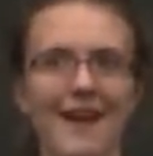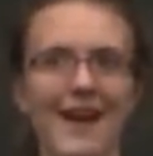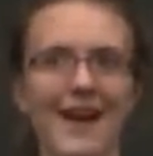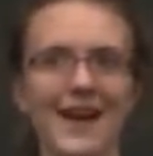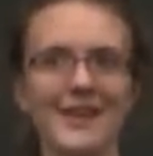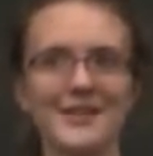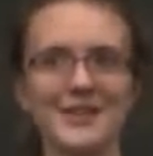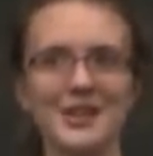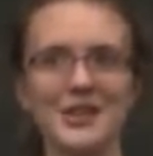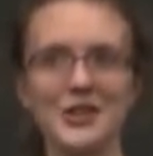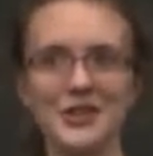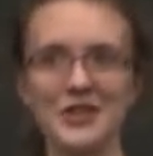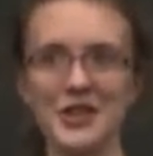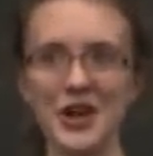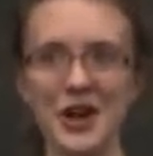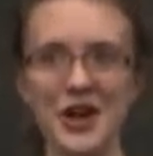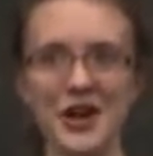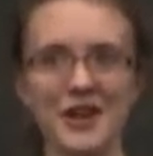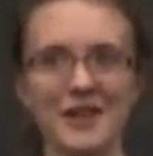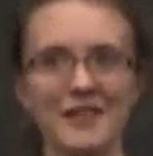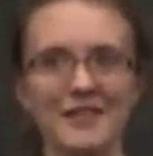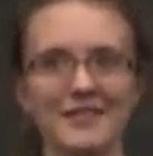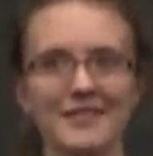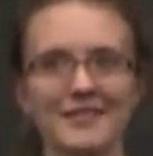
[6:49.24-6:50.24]
I said
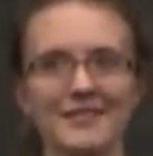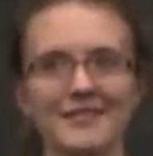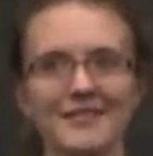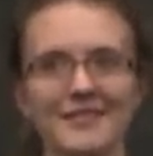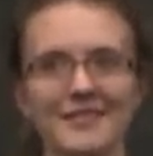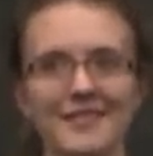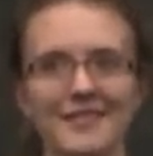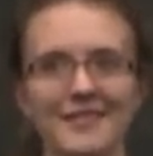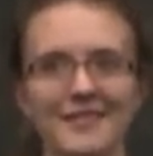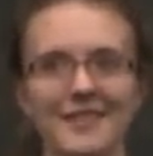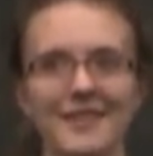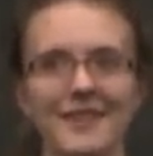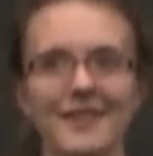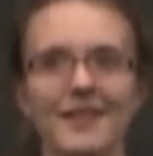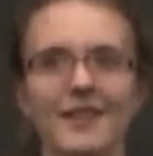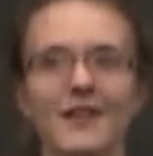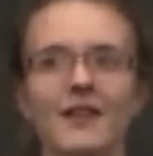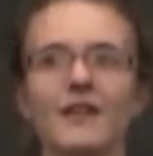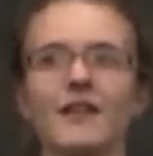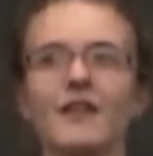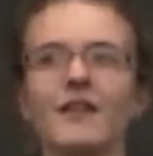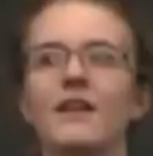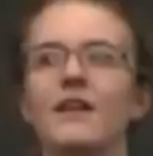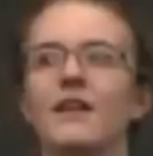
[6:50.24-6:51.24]
sure.
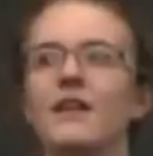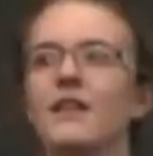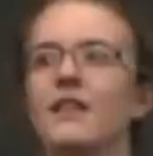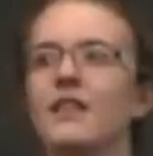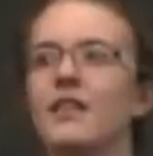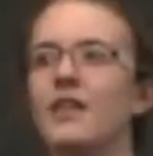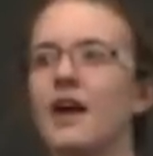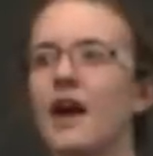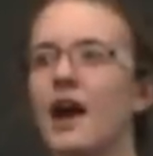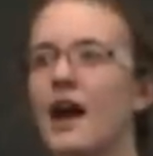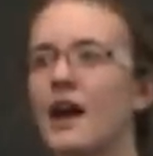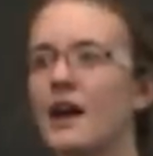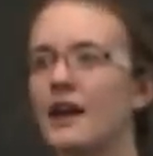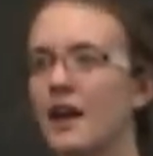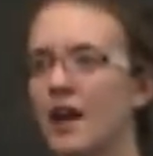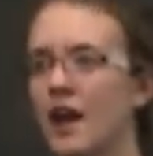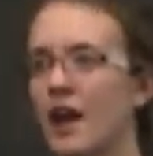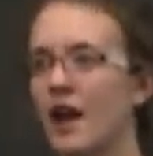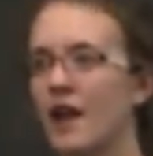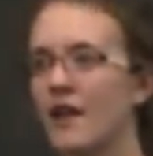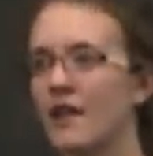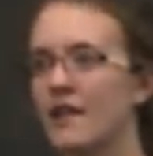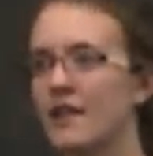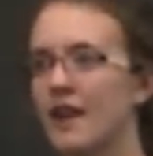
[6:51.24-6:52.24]
That
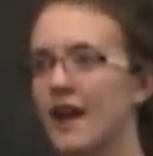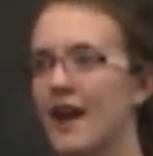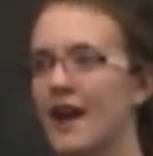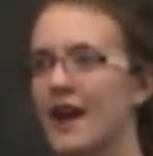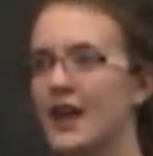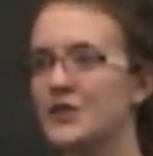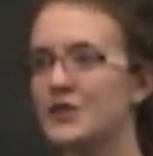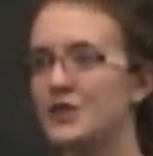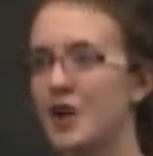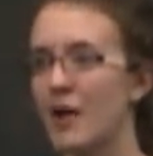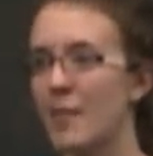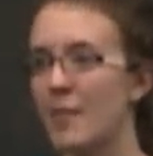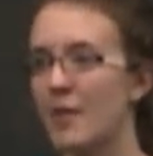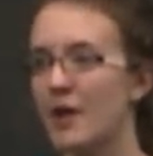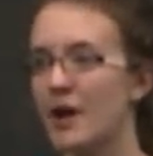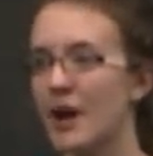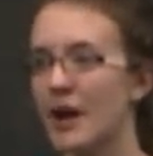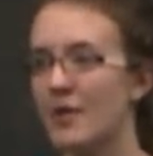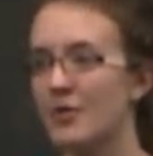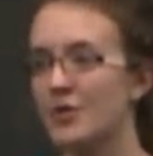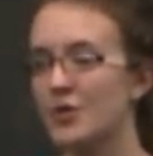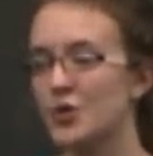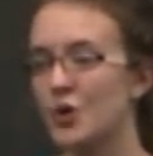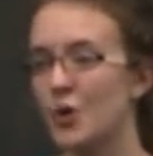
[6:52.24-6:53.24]
and they had a drummer
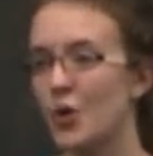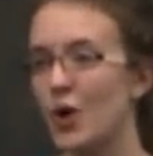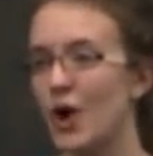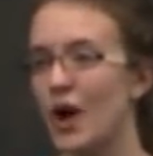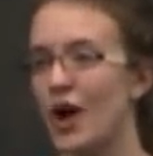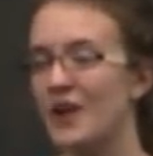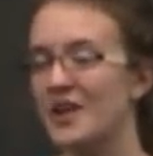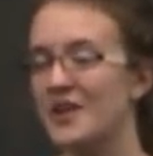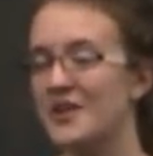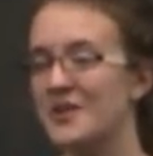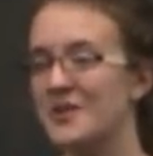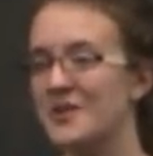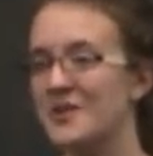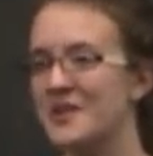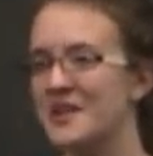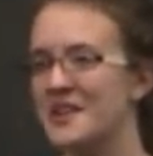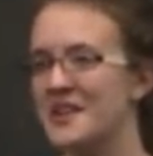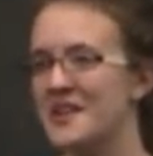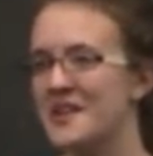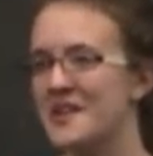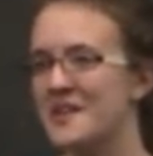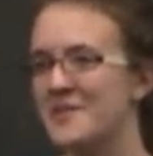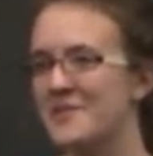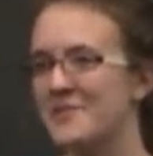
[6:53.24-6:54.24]
named Troy who
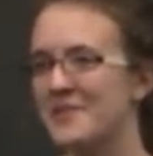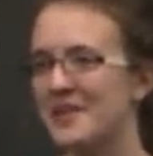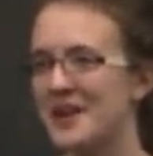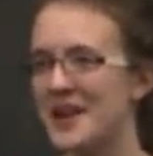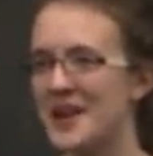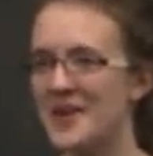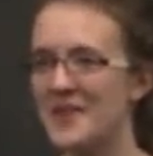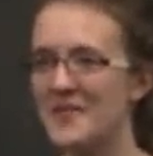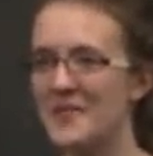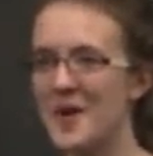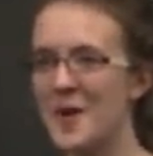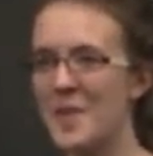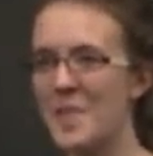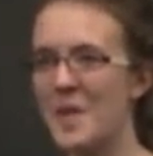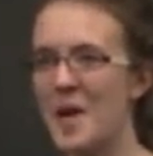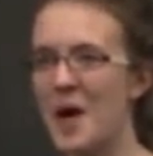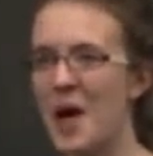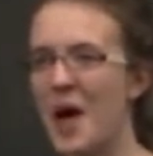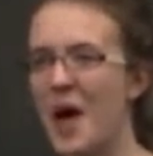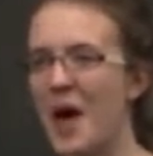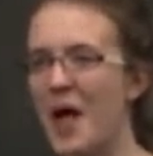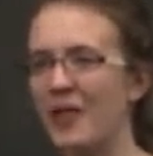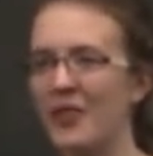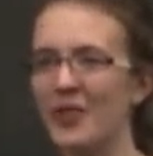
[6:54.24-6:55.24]
played
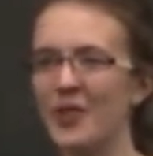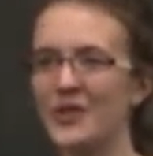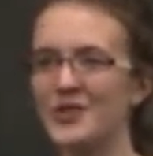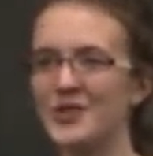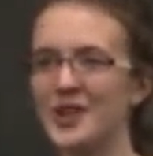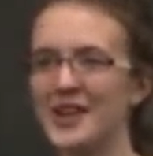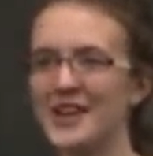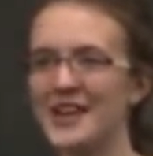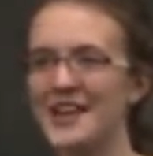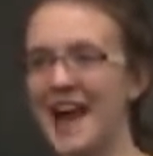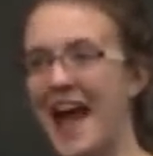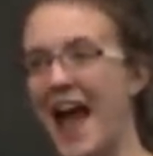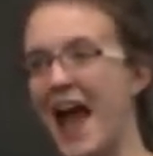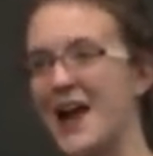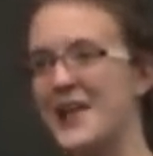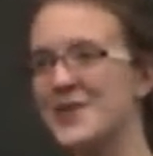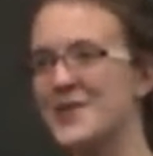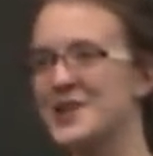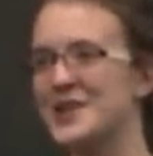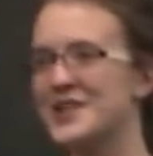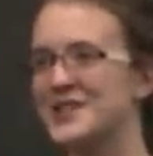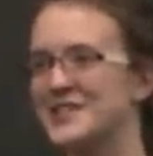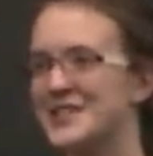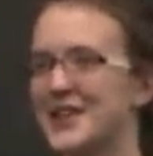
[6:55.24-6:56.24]
football, looked like an
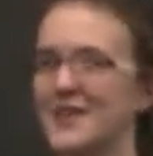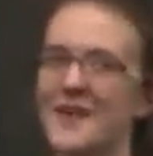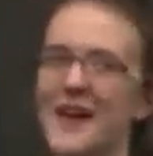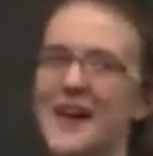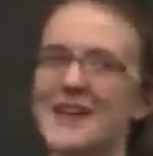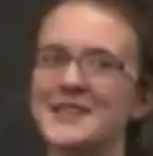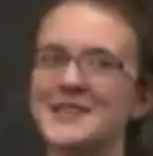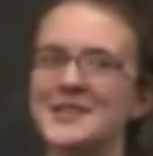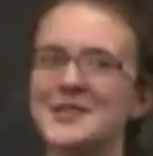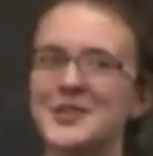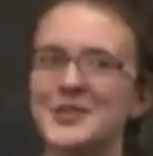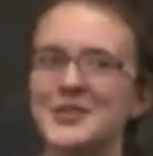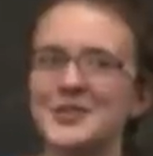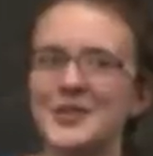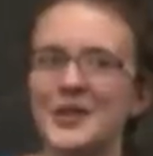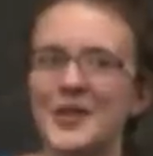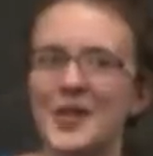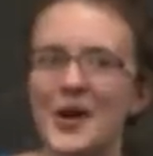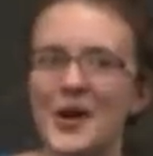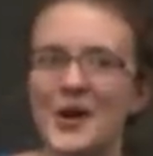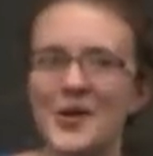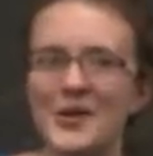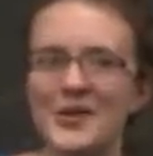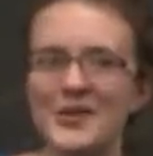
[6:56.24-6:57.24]
Irish Sylvester
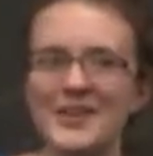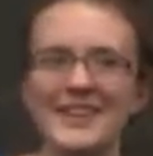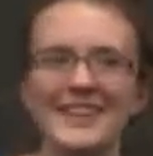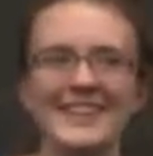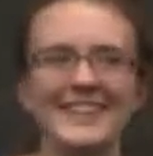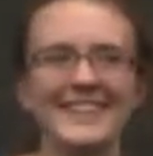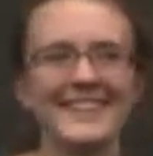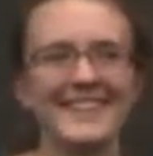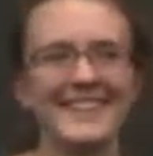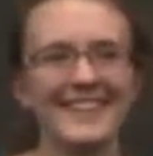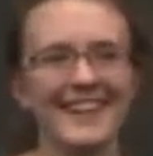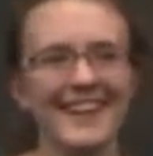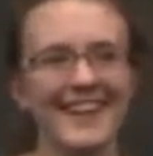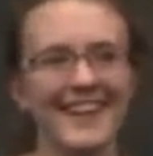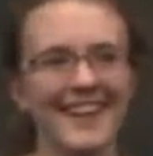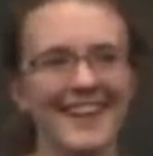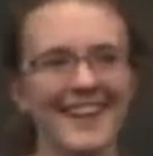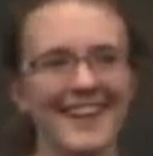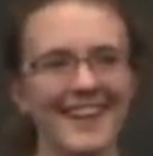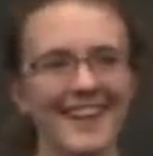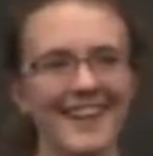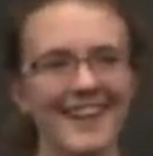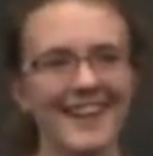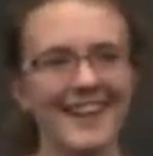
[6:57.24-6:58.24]
Stallone.
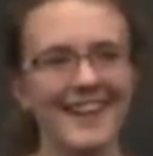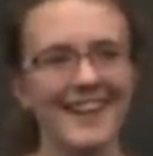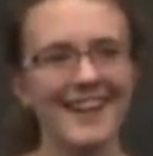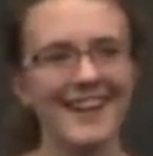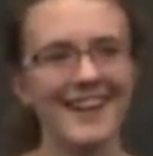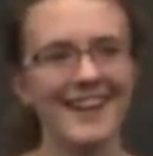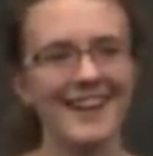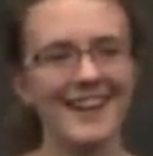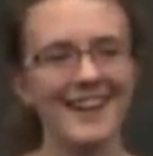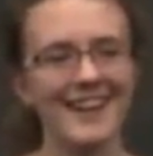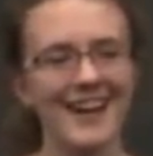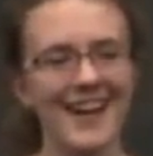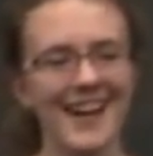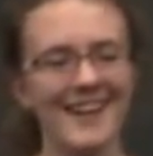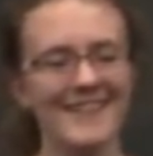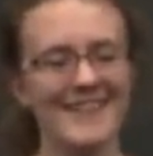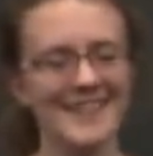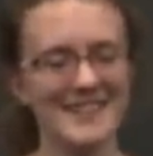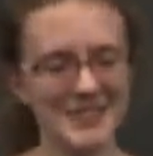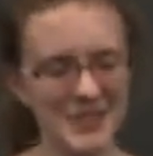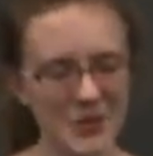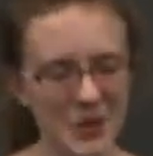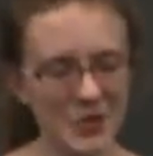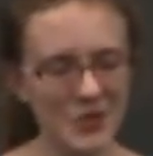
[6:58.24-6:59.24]
At
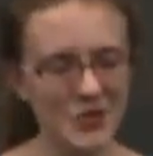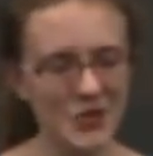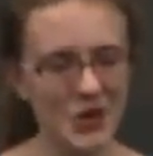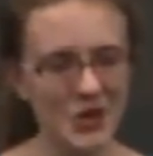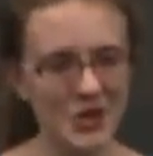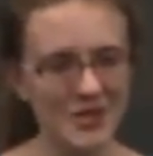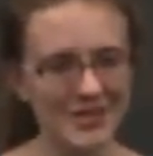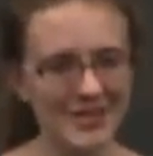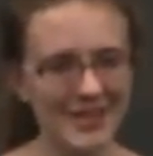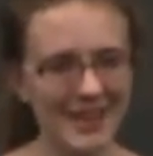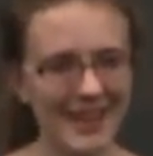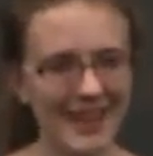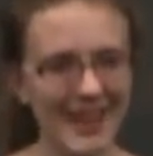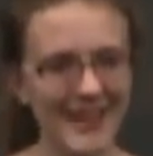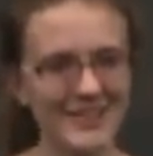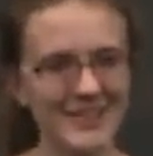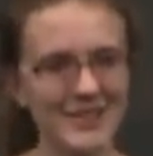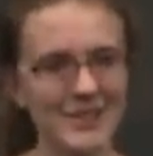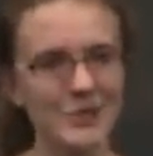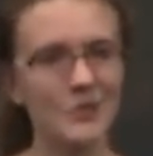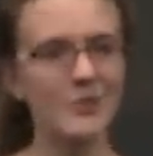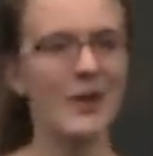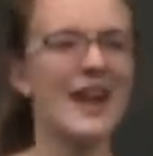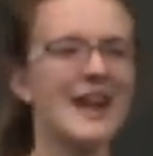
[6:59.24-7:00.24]
this new church, they like
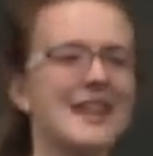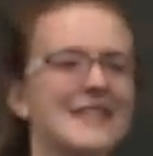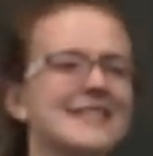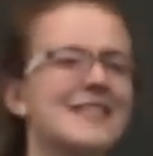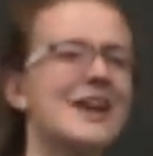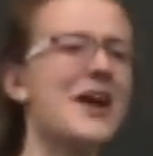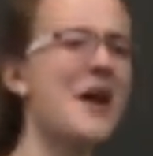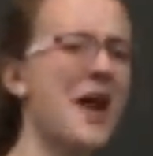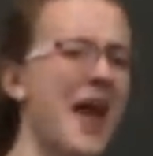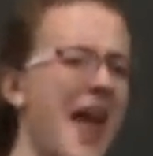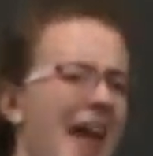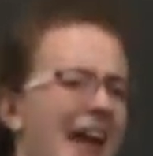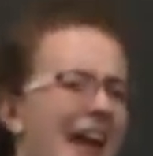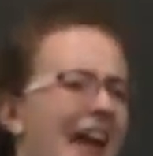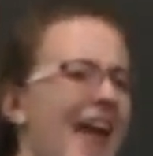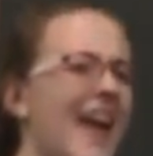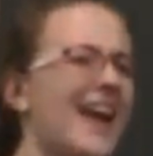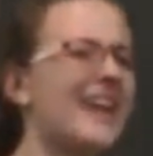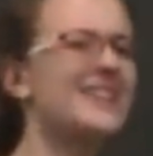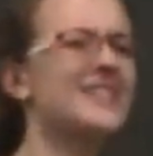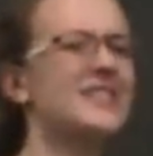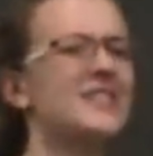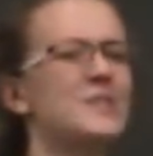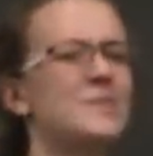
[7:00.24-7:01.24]
to raise their
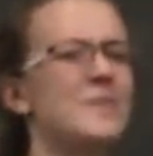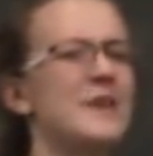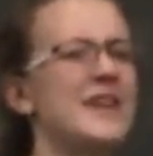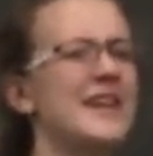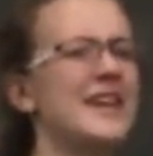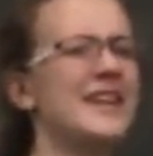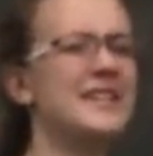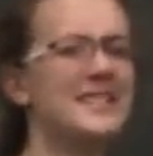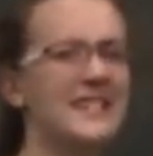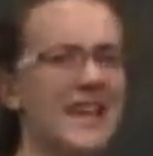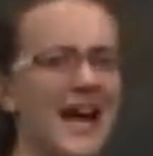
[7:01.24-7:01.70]
hands, speak in